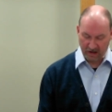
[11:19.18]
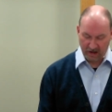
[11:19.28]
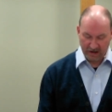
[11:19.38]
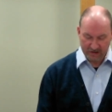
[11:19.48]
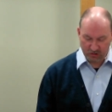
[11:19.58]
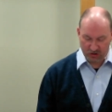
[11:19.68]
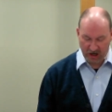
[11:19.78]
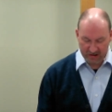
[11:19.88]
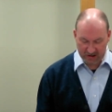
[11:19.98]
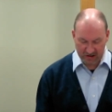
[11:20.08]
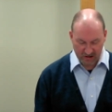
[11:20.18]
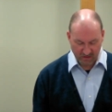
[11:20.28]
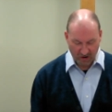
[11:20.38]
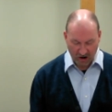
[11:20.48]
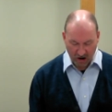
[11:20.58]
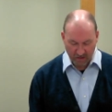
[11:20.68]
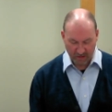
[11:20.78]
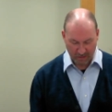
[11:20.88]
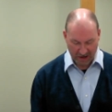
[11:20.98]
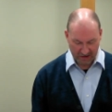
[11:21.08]
So justice is far
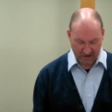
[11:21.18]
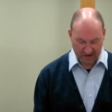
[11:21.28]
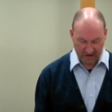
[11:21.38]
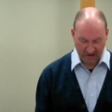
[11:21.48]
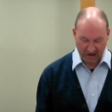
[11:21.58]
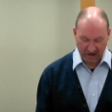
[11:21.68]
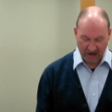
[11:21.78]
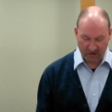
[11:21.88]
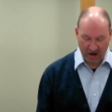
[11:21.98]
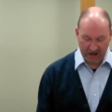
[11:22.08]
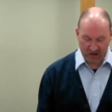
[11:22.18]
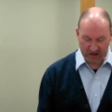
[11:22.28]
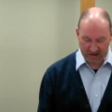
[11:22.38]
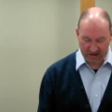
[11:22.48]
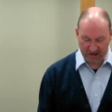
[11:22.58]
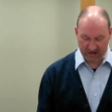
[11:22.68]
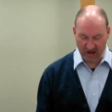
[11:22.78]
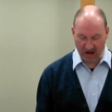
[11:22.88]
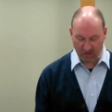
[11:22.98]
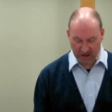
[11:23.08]
from us, and righteousness does
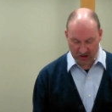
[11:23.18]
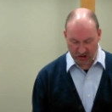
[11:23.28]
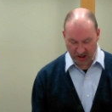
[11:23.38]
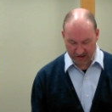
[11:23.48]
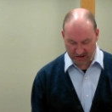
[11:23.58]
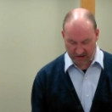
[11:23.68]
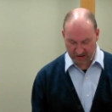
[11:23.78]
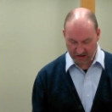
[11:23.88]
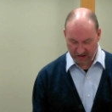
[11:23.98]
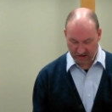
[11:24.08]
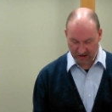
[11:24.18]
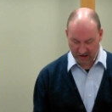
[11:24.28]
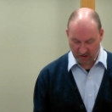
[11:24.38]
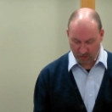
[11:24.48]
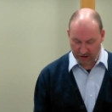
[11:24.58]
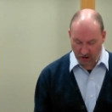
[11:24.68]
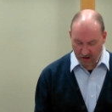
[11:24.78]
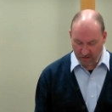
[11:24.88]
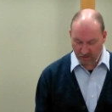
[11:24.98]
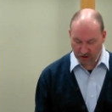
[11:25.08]
not reach us. We look
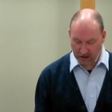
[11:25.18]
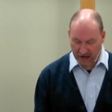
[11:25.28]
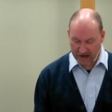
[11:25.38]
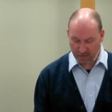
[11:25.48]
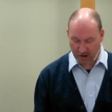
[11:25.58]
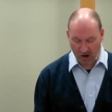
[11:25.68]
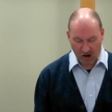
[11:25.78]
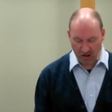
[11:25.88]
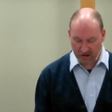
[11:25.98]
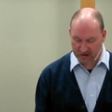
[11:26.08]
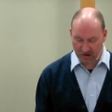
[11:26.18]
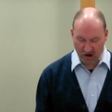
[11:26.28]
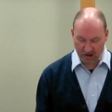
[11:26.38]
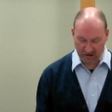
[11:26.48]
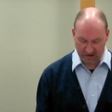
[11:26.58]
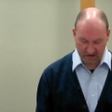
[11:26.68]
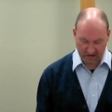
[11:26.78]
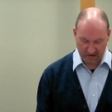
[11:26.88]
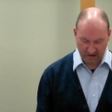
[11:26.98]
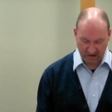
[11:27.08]
for light, but all is darkness,
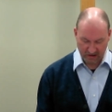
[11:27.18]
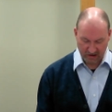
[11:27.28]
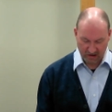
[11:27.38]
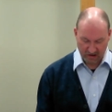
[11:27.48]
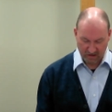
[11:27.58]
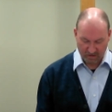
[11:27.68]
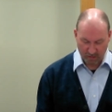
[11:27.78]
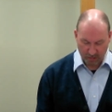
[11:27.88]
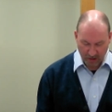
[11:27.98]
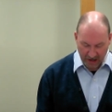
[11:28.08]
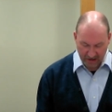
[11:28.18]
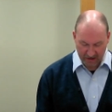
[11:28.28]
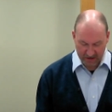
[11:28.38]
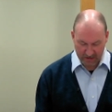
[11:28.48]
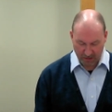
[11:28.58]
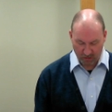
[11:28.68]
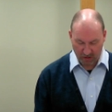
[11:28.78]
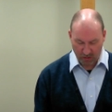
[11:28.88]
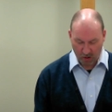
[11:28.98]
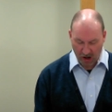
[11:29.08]
for brightness, but we
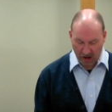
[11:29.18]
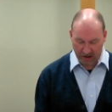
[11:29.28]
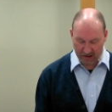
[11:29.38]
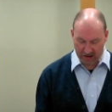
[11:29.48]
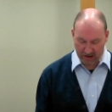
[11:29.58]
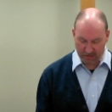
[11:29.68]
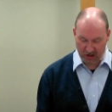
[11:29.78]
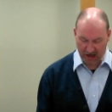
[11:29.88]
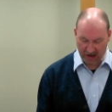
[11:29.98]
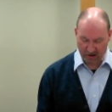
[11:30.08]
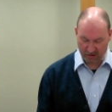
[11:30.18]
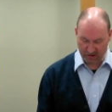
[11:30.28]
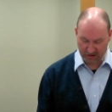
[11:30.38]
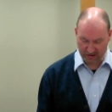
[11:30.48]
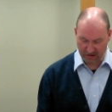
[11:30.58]
walk in deep shadows.